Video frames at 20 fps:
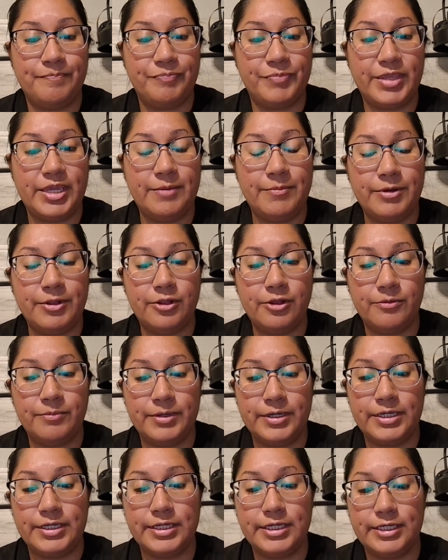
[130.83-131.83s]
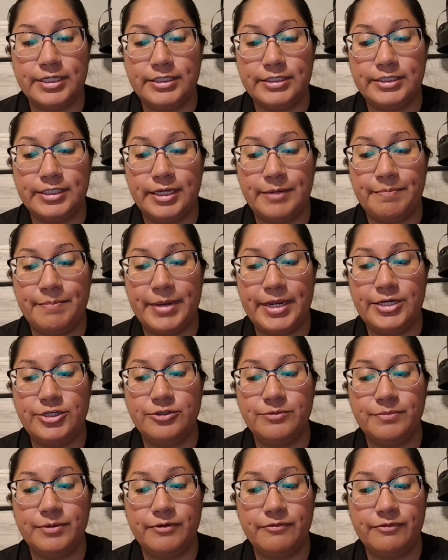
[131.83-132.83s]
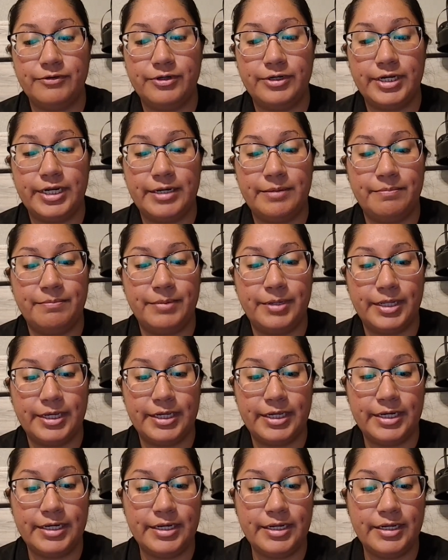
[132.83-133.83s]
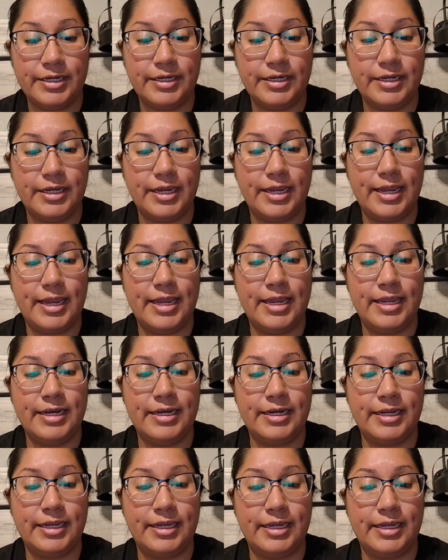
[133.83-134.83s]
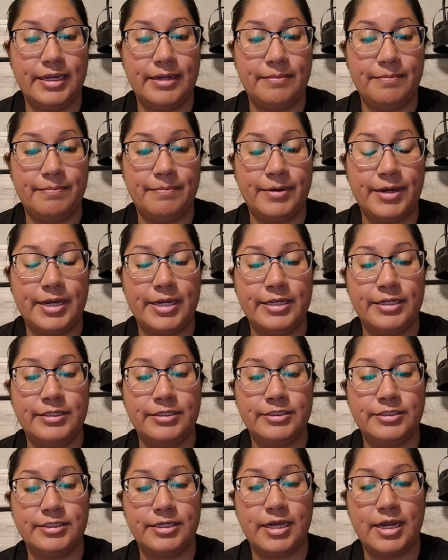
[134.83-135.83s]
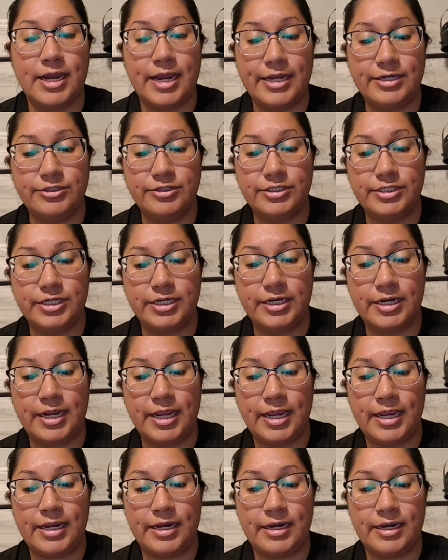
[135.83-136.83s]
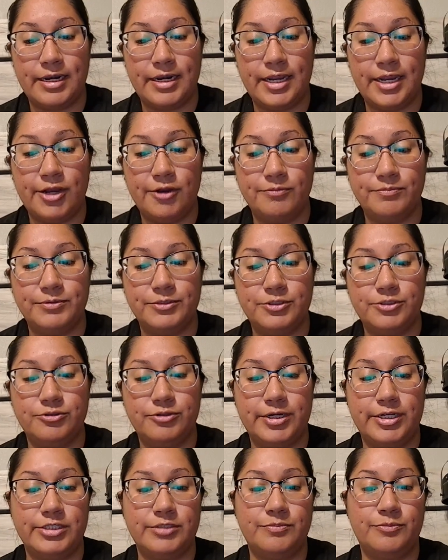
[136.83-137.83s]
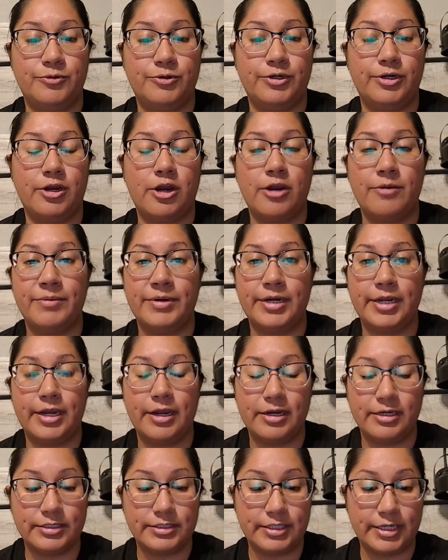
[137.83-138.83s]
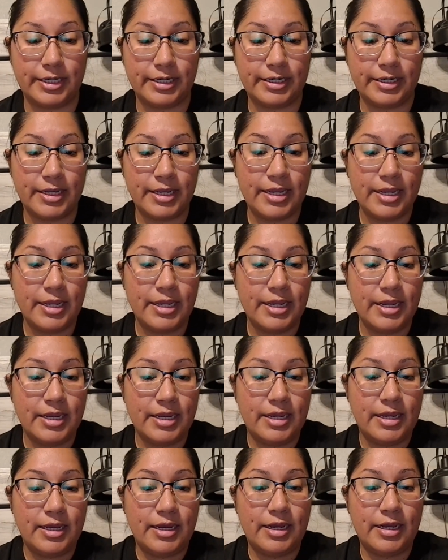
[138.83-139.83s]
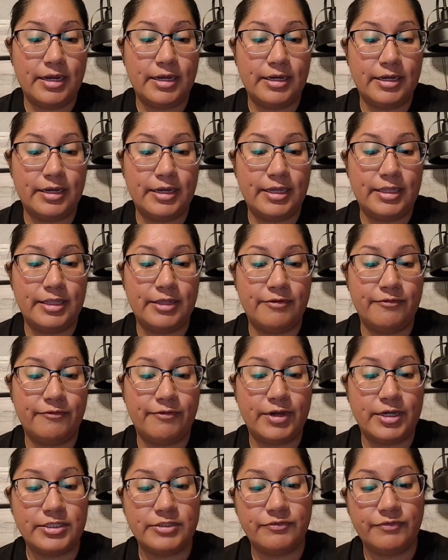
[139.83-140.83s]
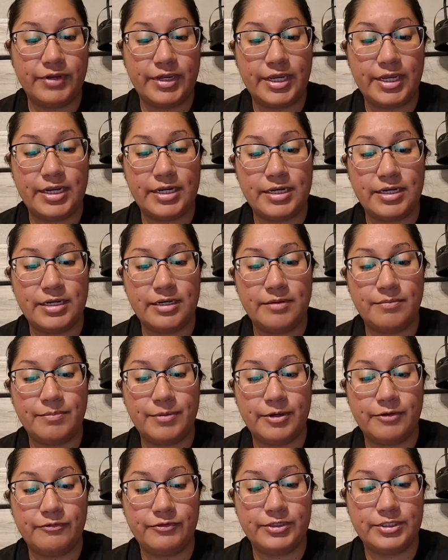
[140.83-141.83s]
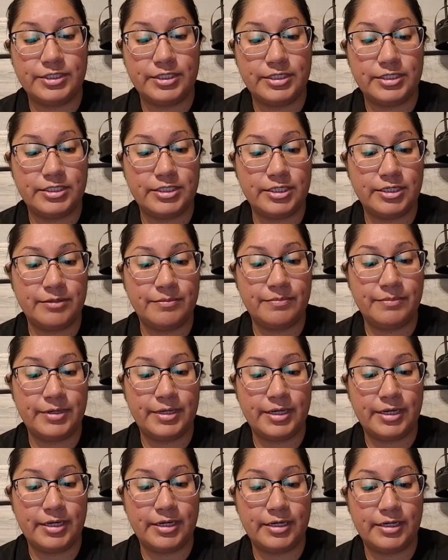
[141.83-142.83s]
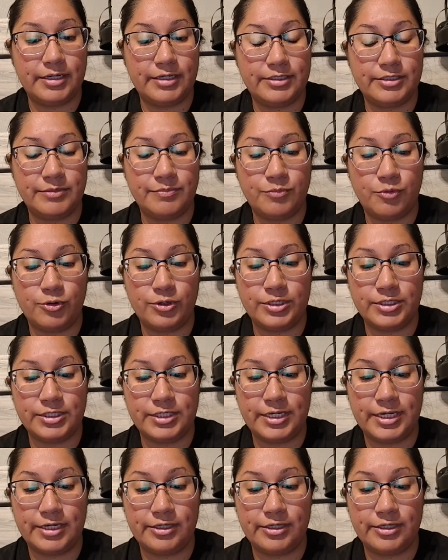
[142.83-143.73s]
Hemoglobin is a major buffer in blood, and it binds hydrogen and helps transport carbon dioxide. And then phosphate buffer system, it's important